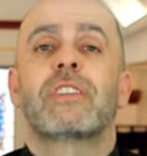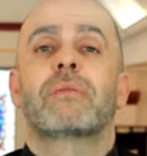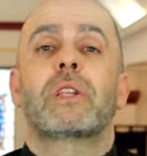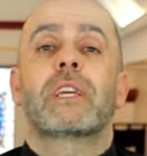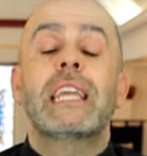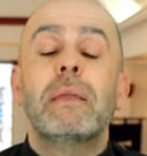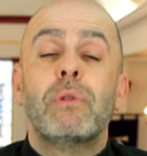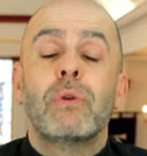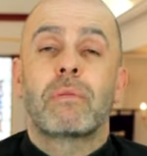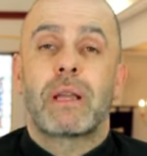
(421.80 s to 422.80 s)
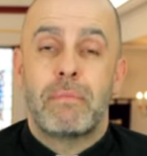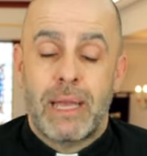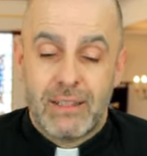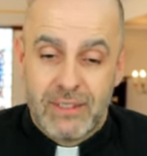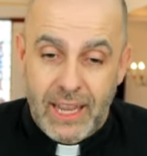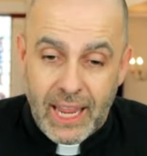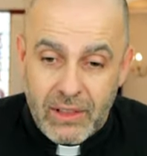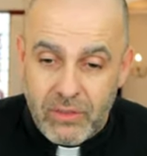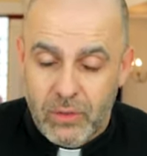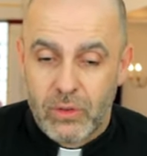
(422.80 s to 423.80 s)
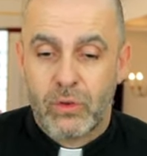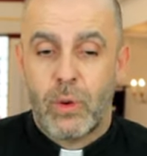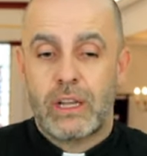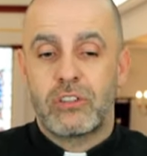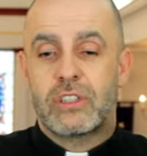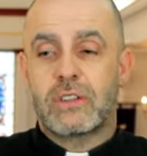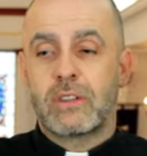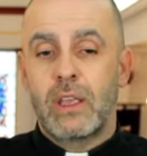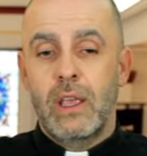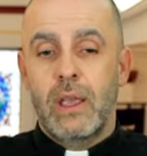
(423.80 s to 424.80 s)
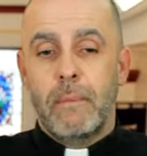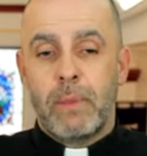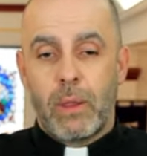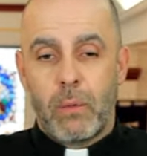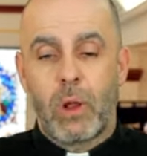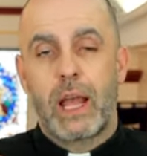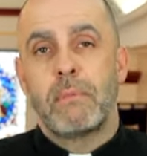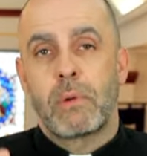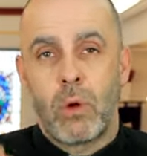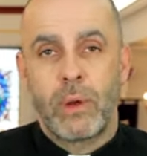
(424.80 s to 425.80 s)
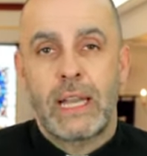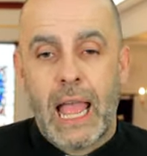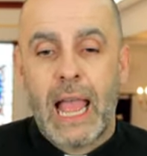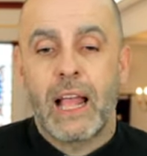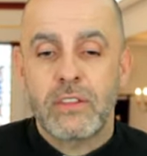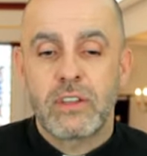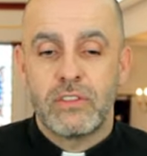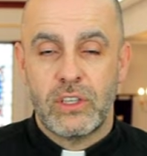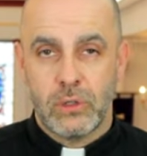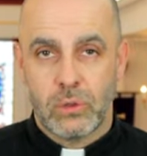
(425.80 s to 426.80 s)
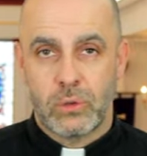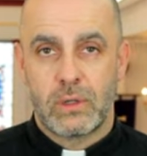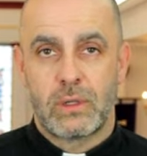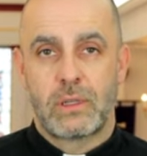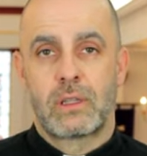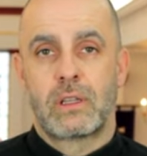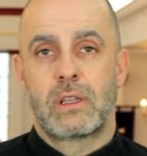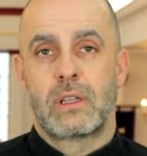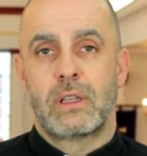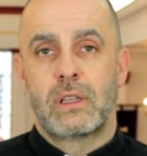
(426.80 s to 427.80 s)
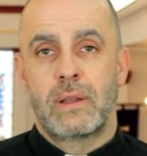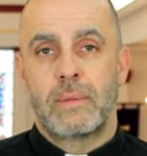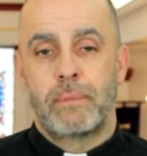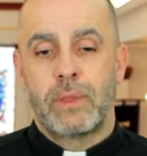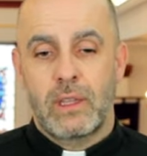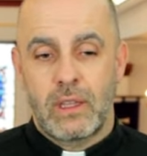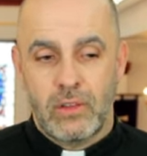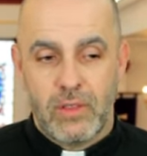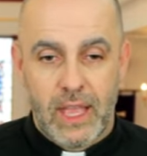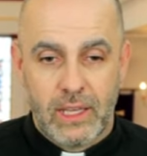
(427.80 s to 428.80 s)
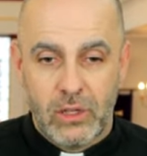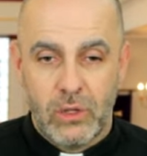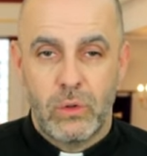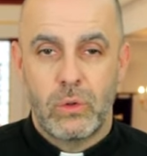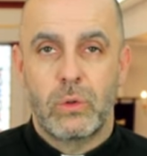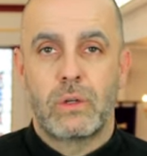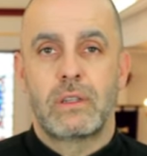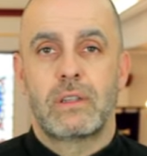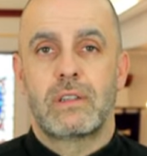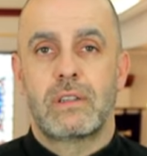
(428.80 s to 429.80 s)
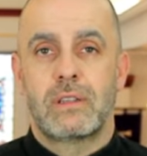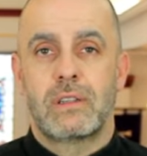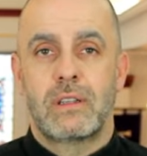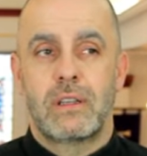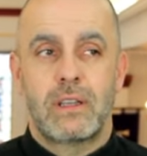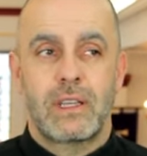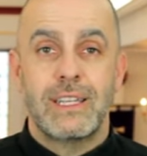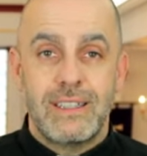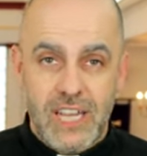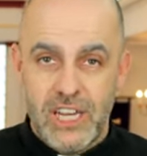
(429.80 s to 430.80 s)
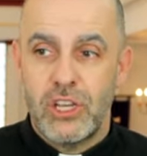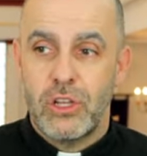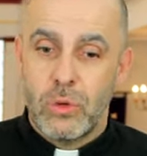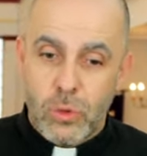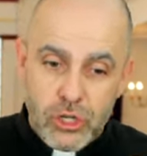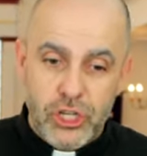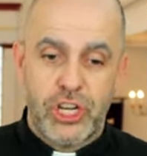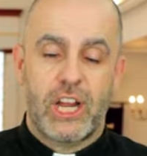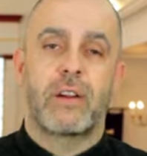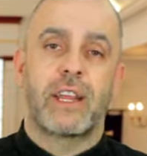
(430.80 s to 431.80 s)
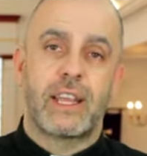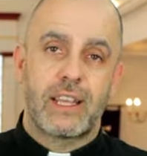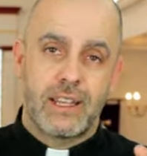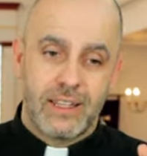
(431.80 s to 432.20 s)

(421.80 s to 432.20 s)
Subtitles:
and I'm going to keep doing my best to answer those questions. And what I'm going to ask of you is that you continue sharing